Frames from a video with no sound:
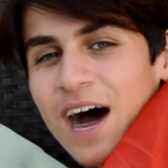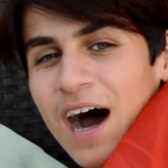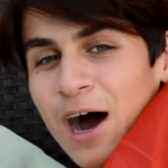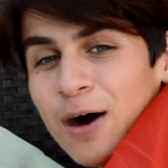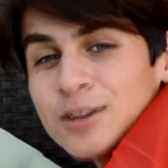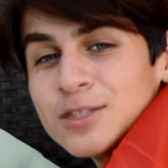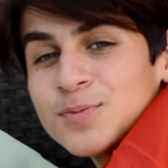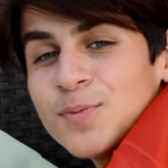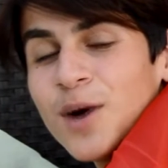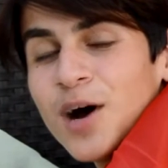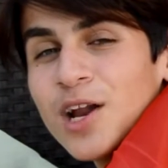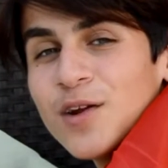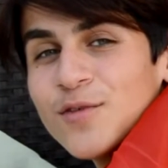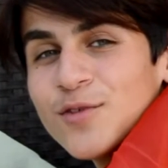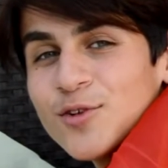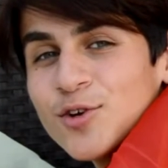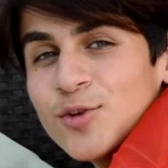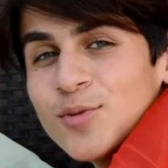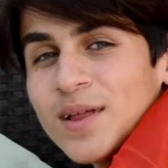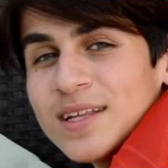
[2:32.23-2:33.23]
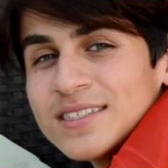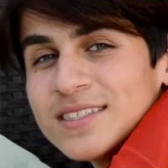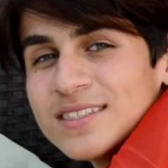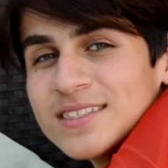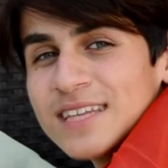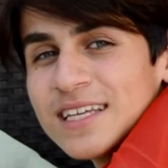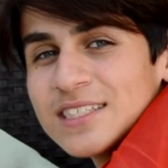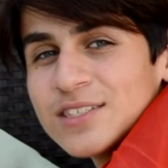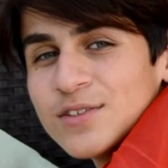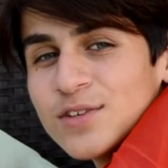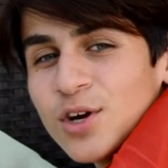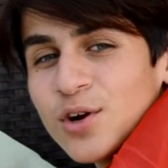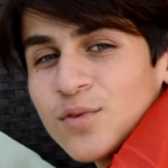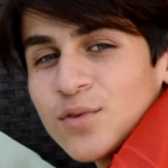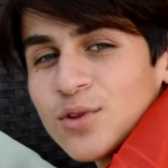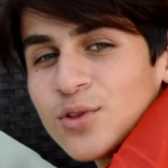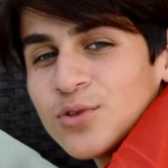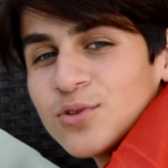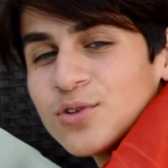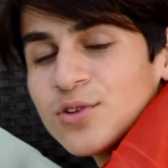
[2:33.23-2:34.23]
I was part of a group that successfully
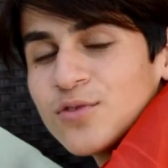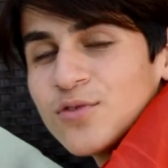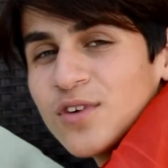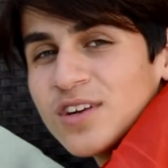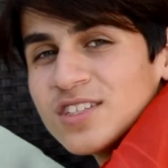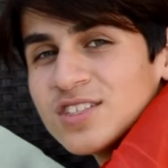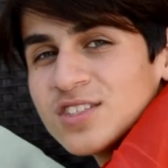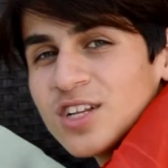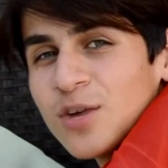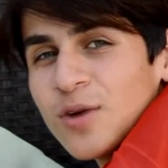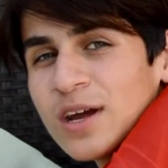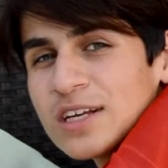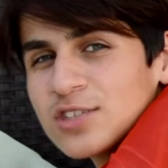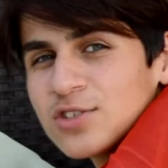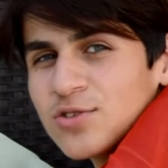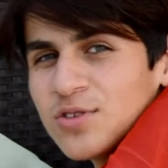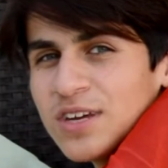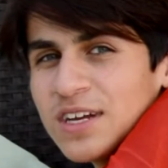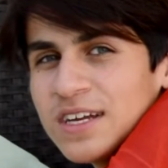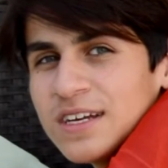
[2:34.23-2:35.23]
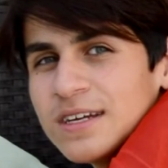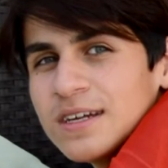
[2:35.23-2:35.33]
overthrew the French Directory.